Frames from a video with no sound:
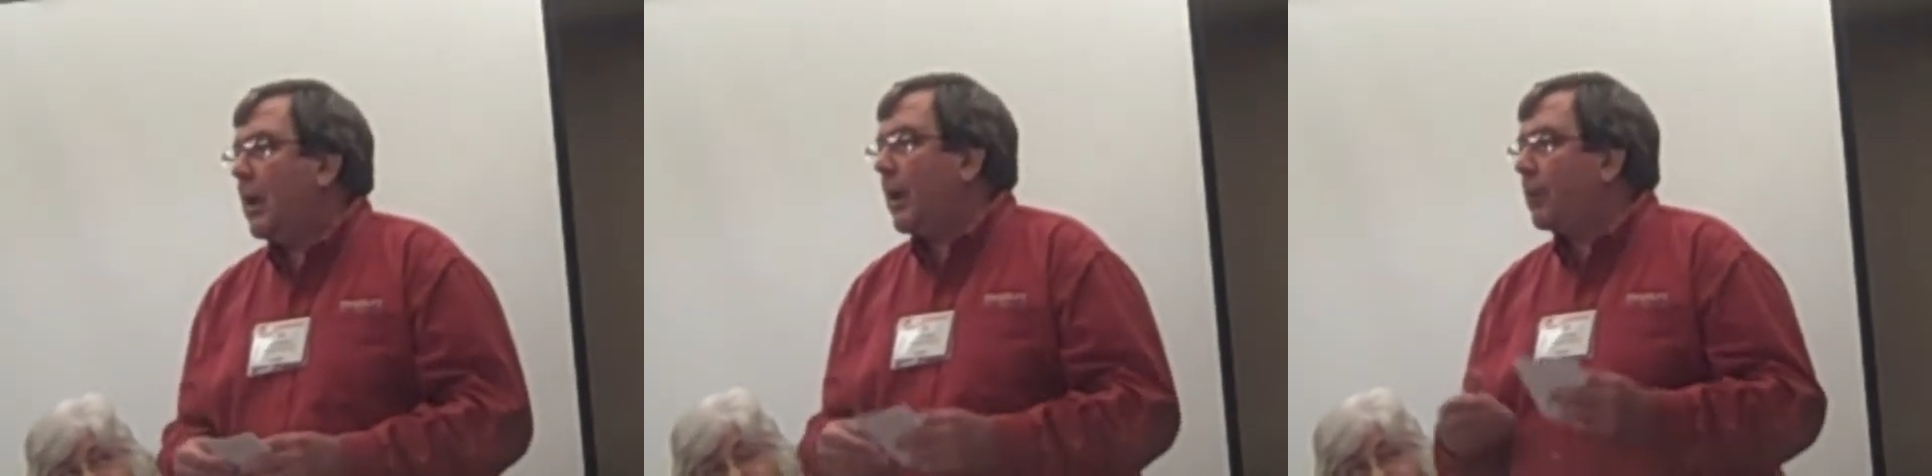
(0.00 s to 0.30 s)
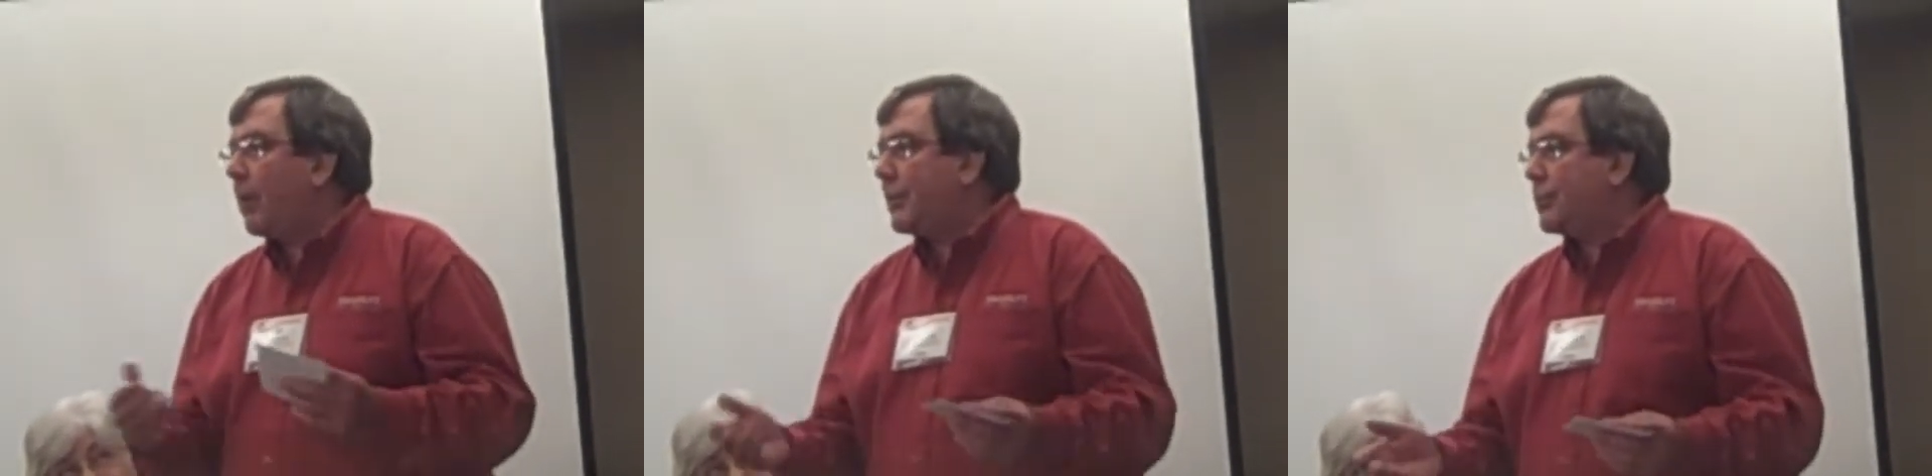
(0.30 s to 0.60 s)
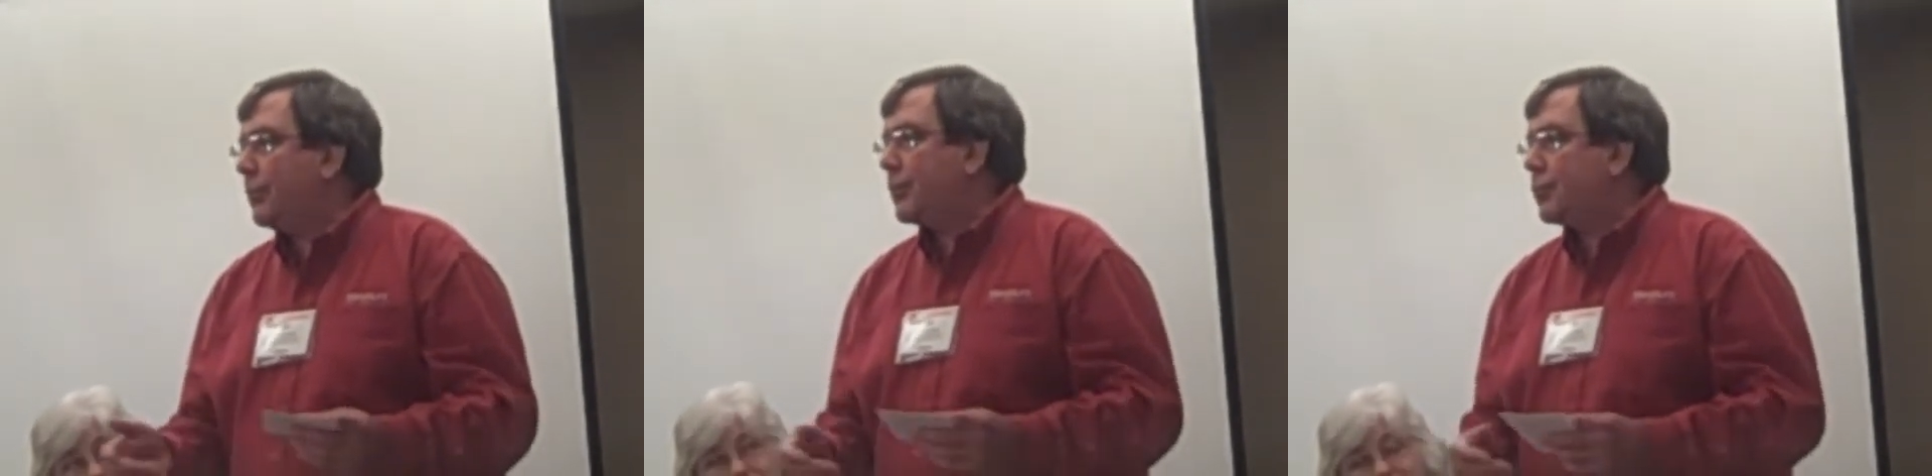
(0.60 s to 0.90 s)
Undergrad
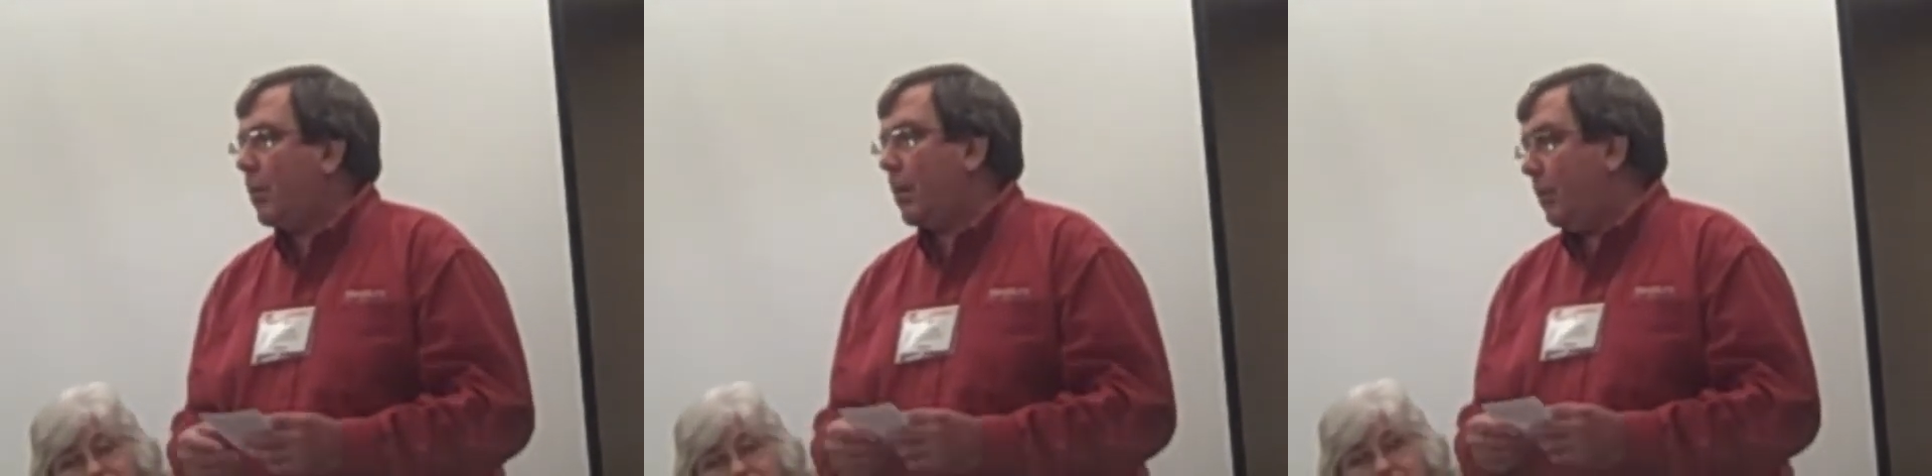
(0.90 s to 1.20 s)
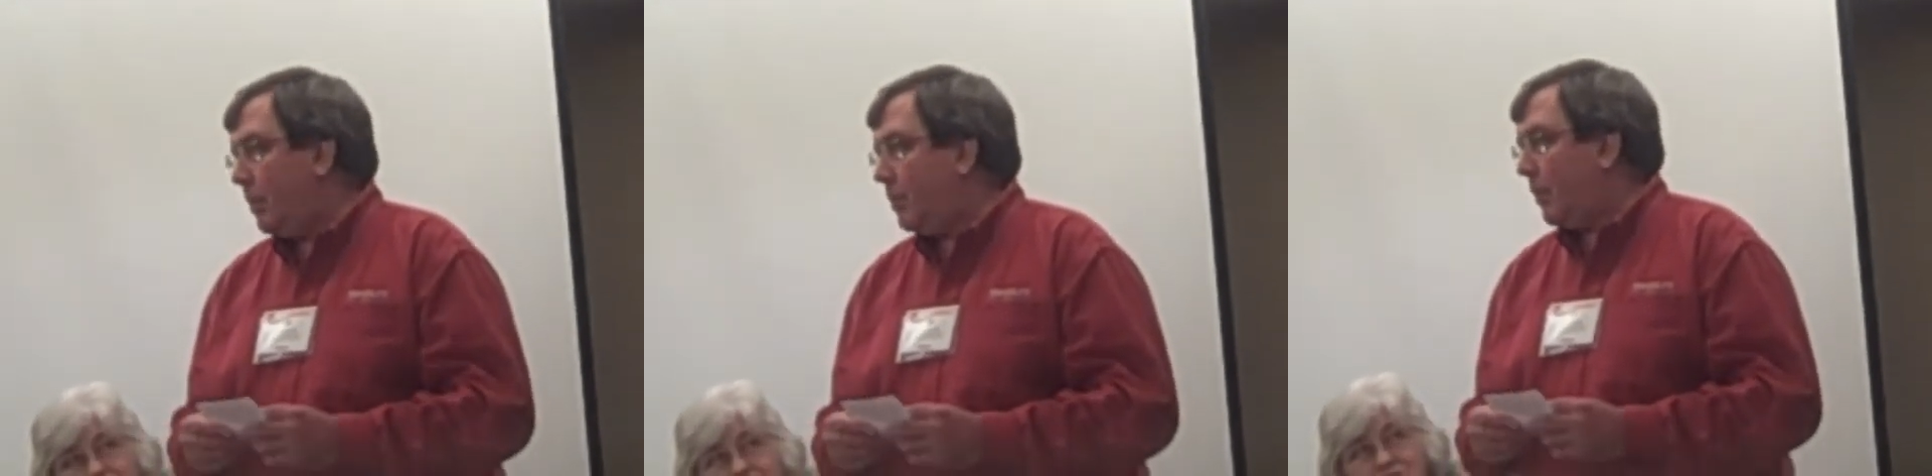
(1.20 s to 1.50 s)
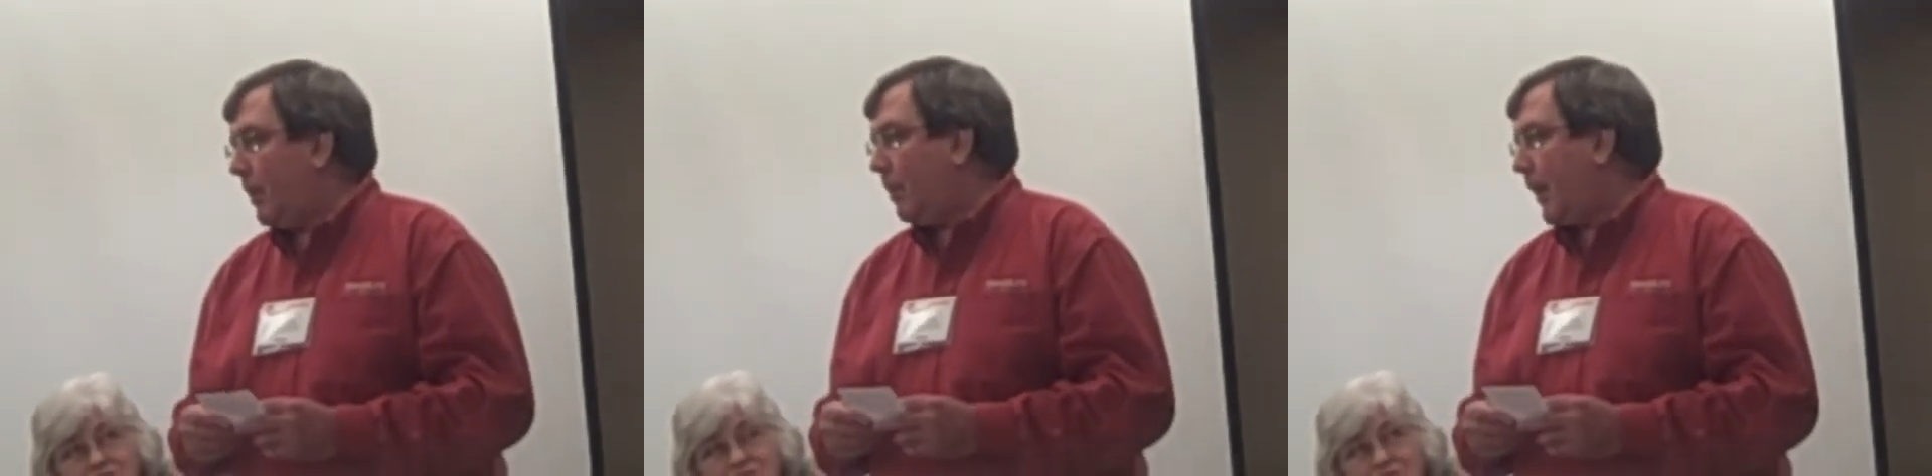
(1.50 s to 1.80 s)
students struggle.
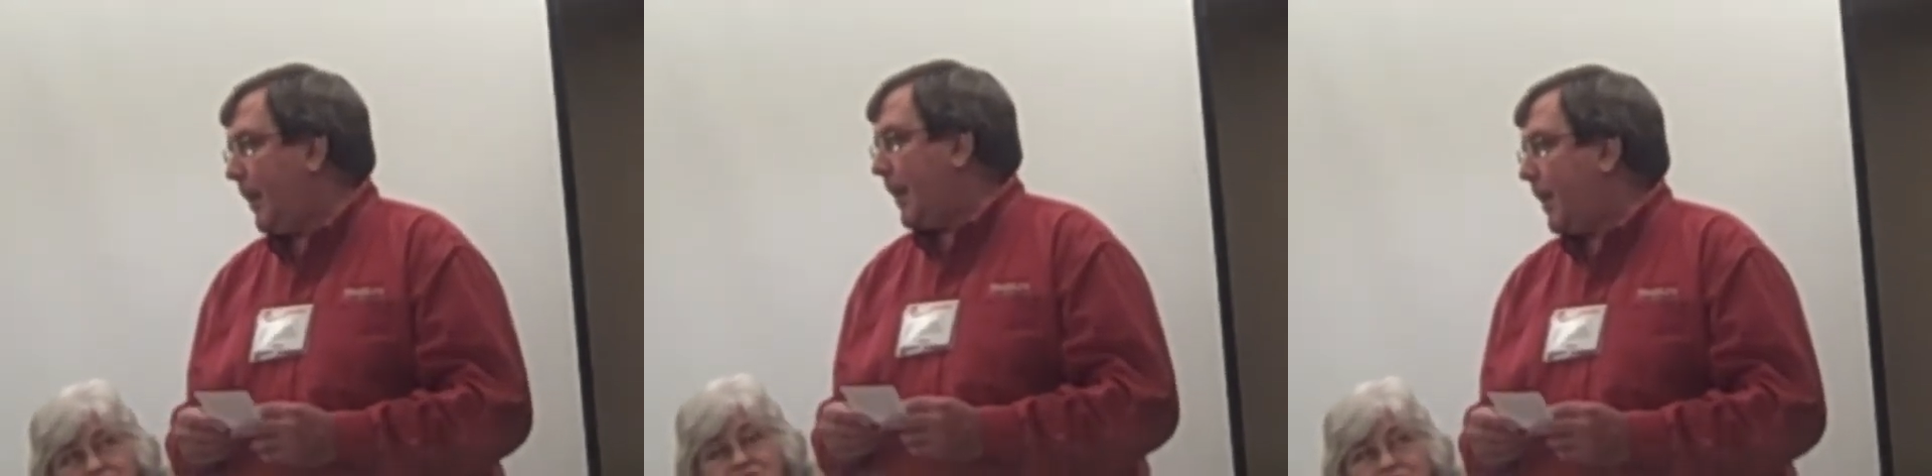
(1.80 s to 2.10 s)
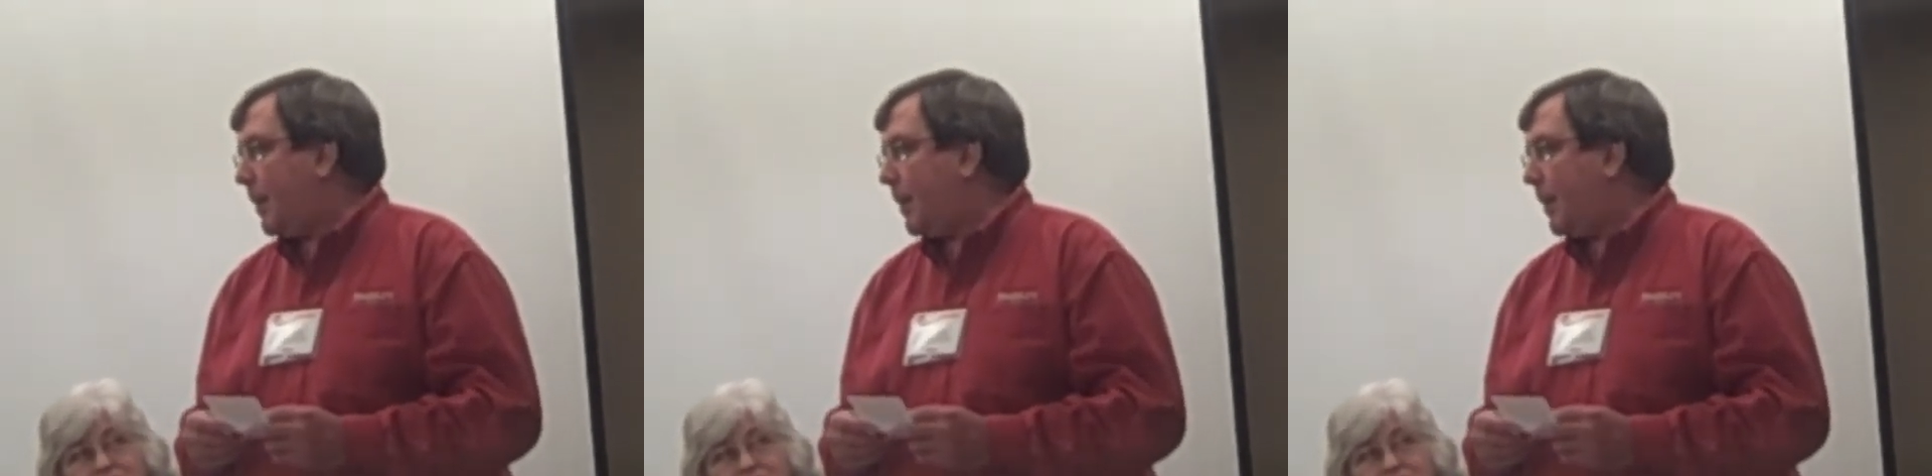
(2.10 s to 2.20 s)
We don't let any